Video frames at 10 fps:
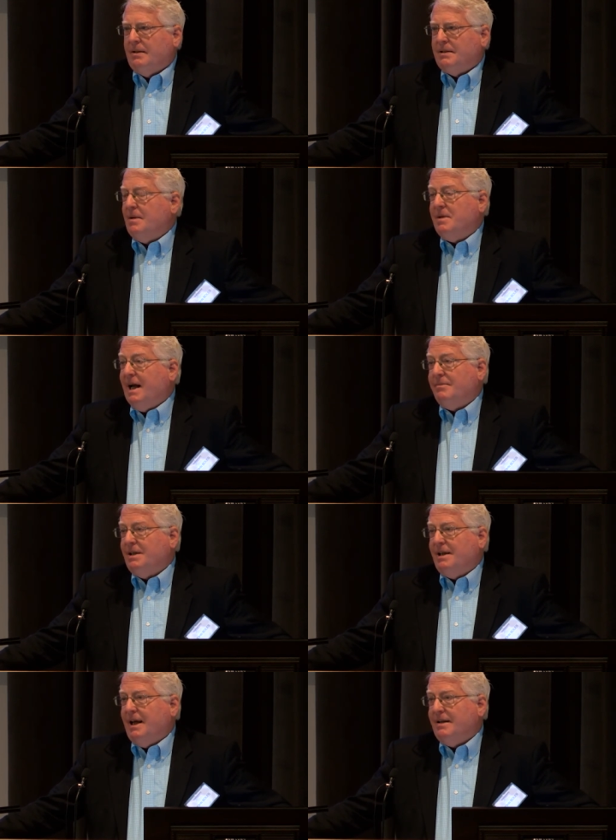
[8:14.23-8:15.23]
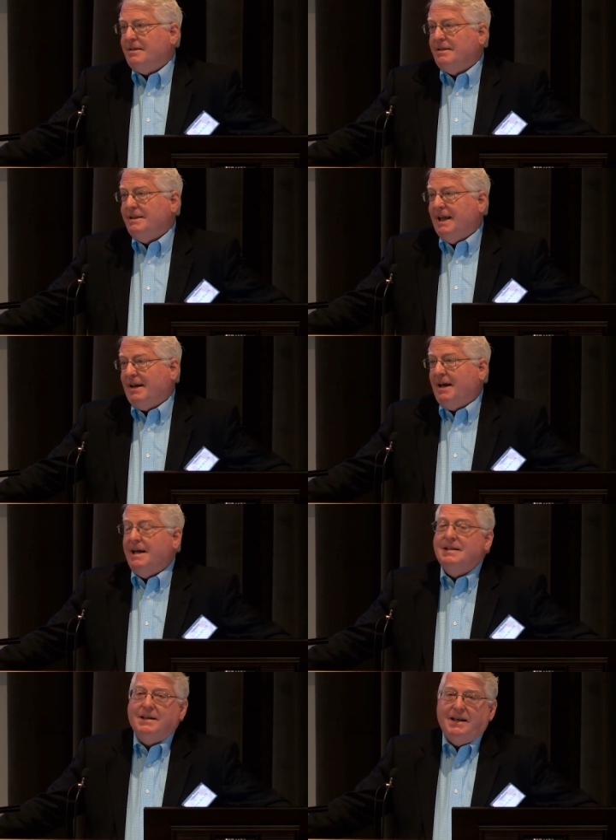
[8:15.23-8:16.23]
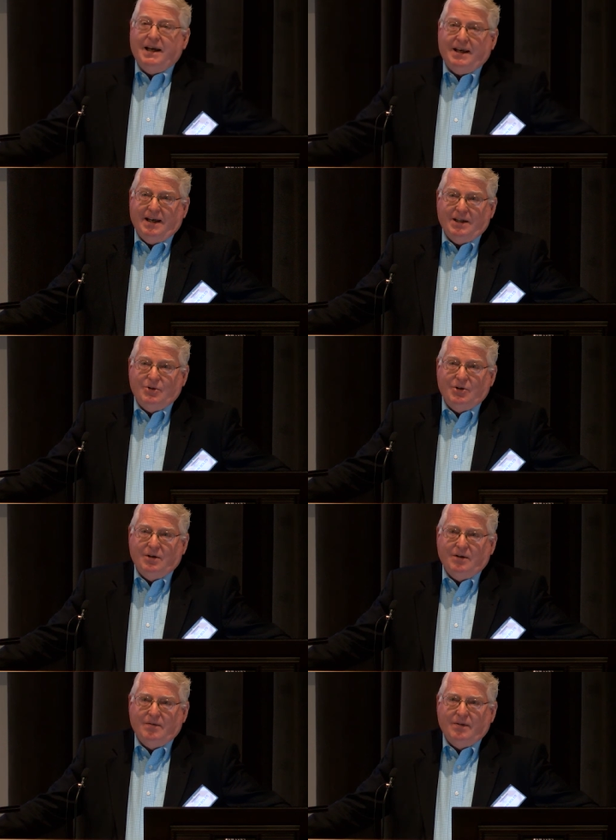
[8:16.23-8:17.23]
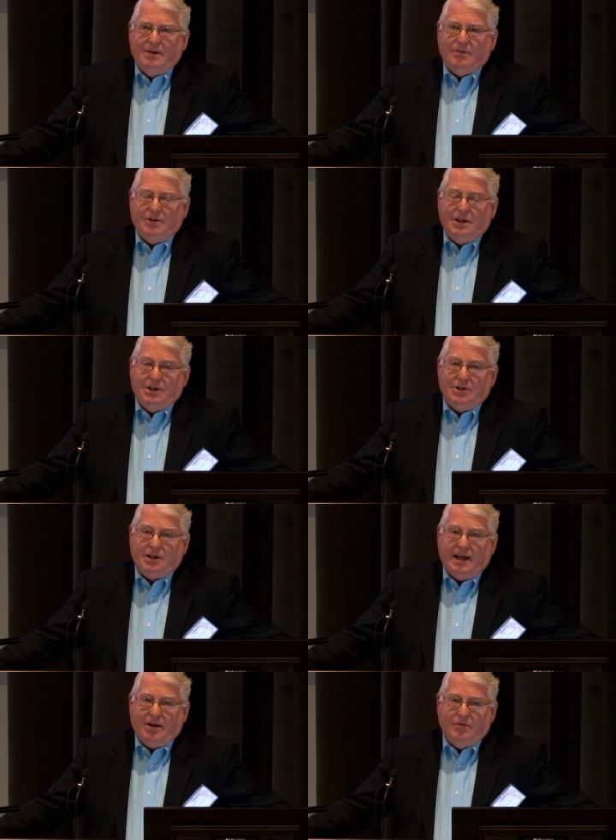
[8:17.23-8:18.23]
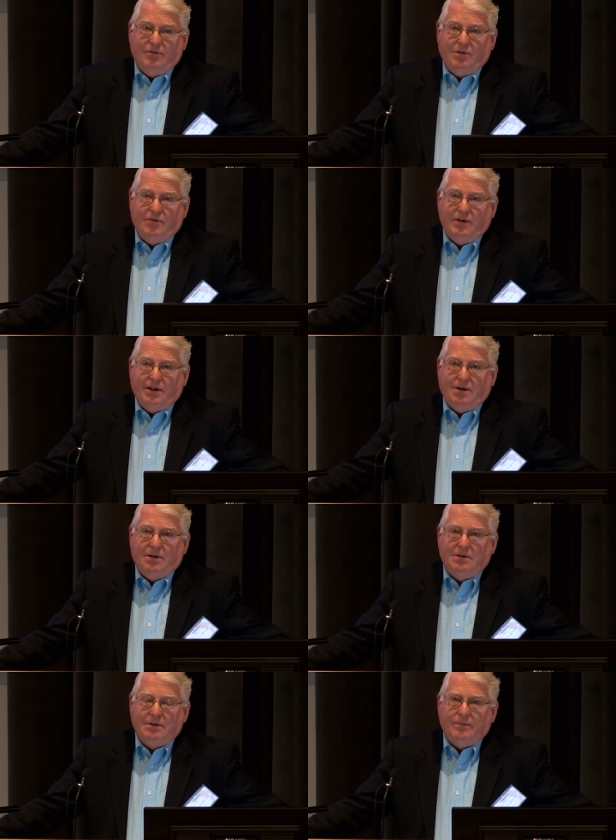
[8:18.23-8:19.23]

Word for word: Sometimes it takes decades and decades for us to kind of fulfill